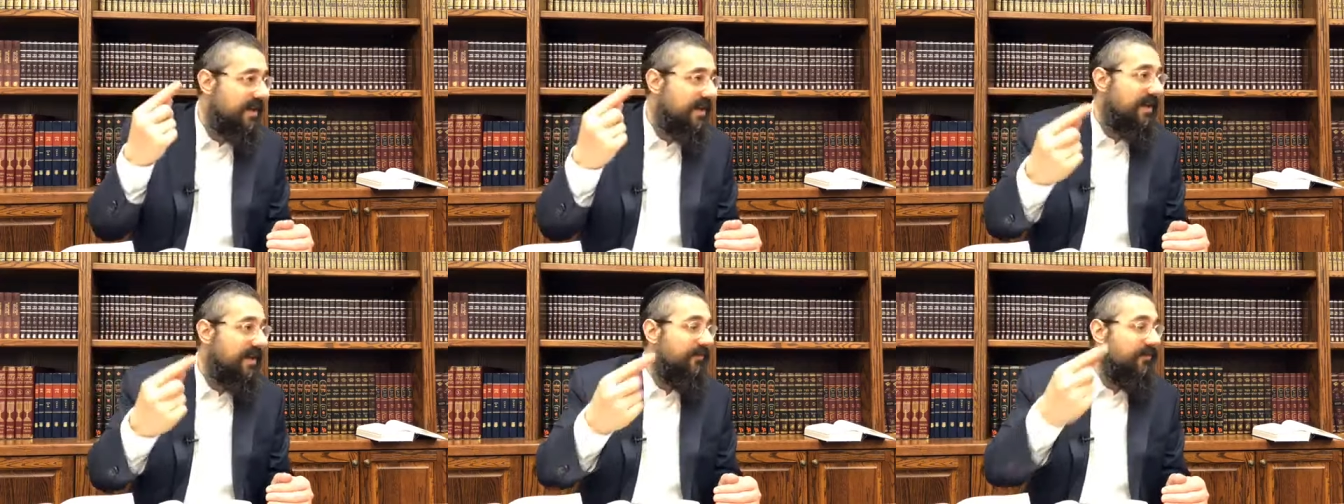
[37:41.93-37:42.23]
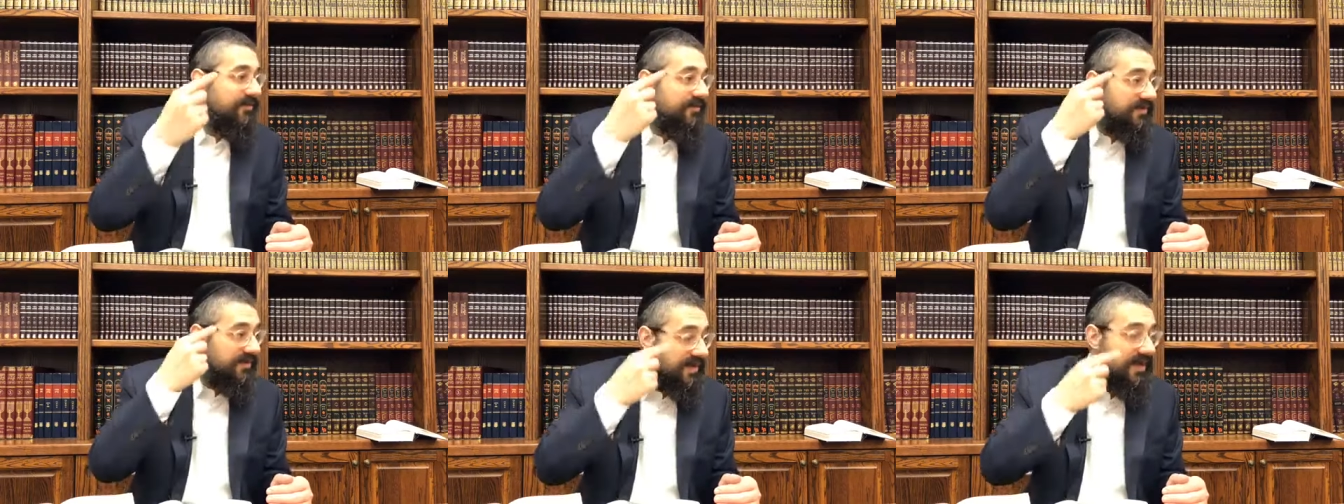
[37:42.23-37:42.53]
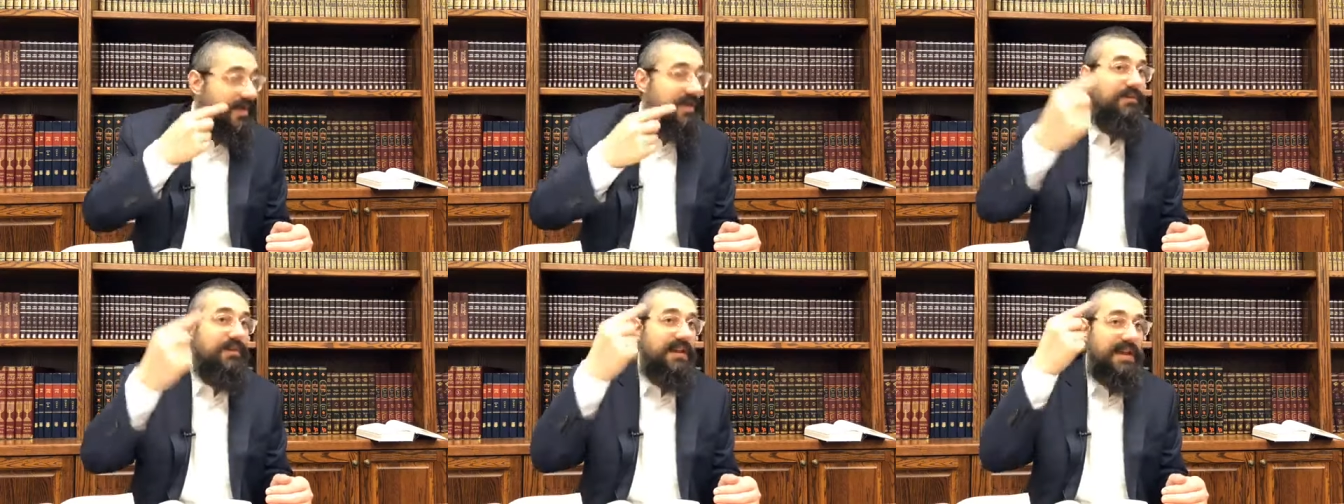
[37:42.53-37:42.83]
If you
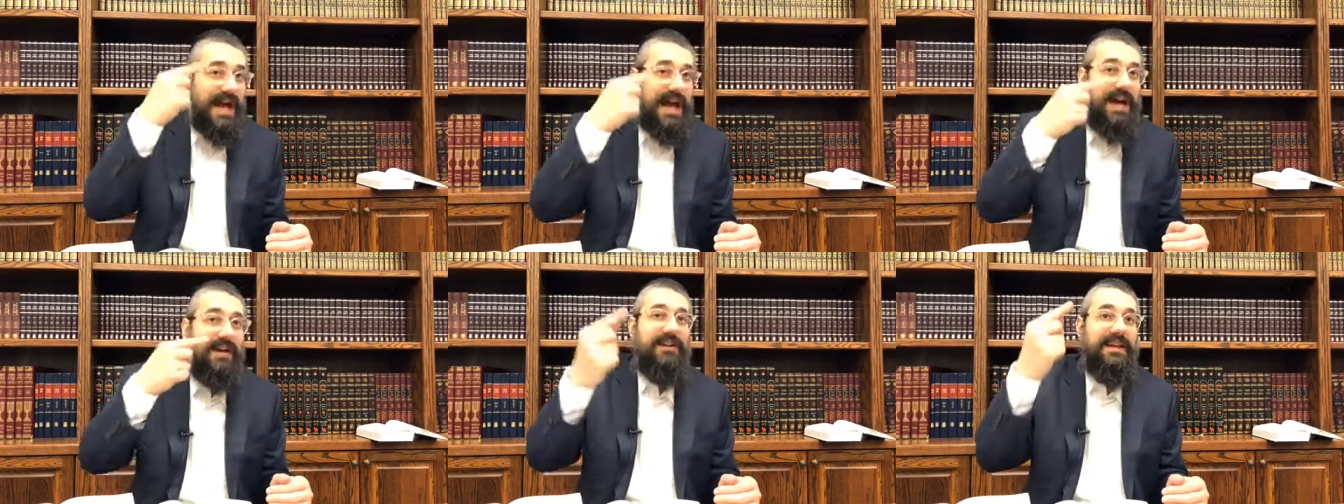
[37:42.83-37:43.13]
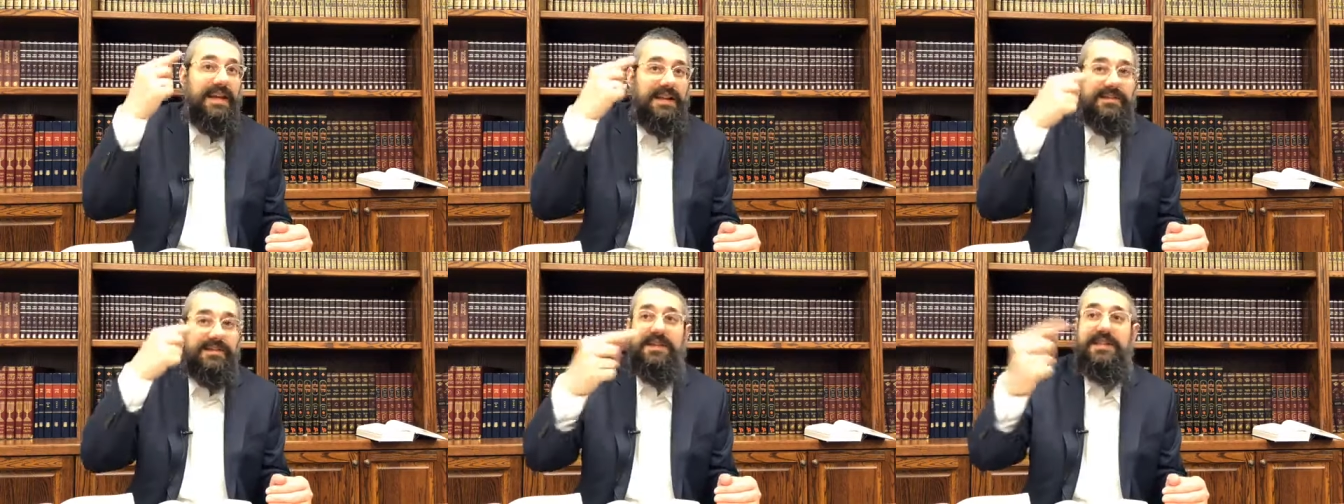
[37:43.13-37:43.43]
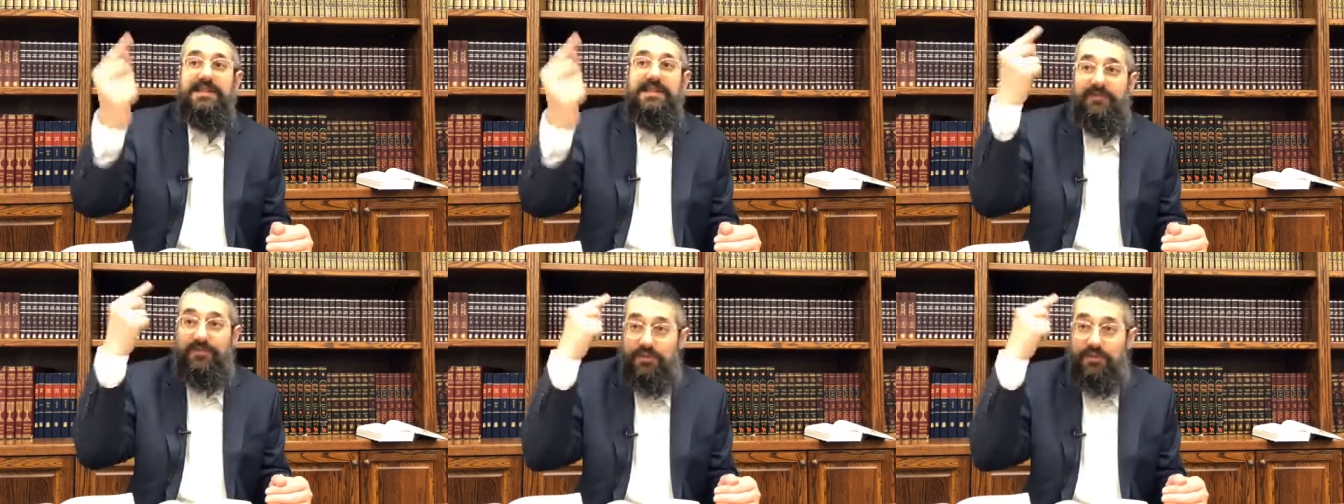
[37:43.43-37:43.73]
see reality as it
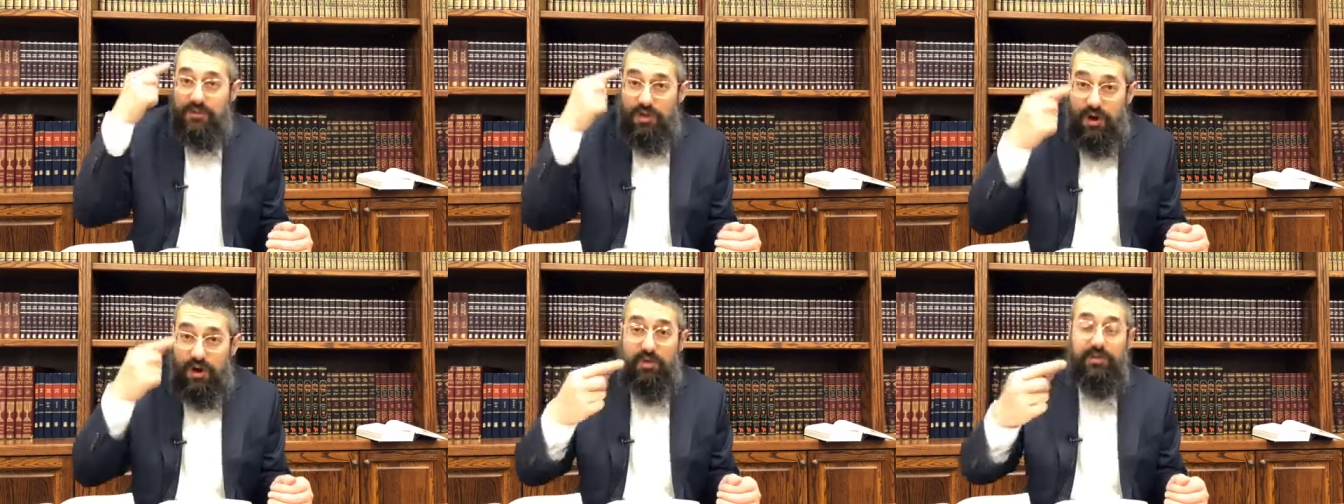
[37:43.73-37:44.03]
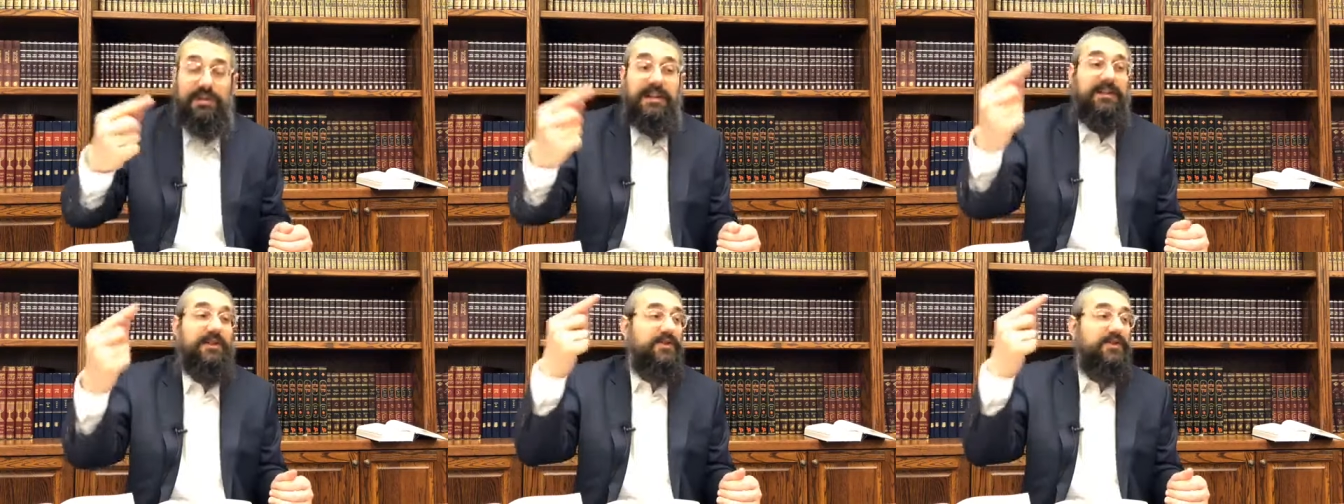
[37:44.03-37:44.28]
is, if you know that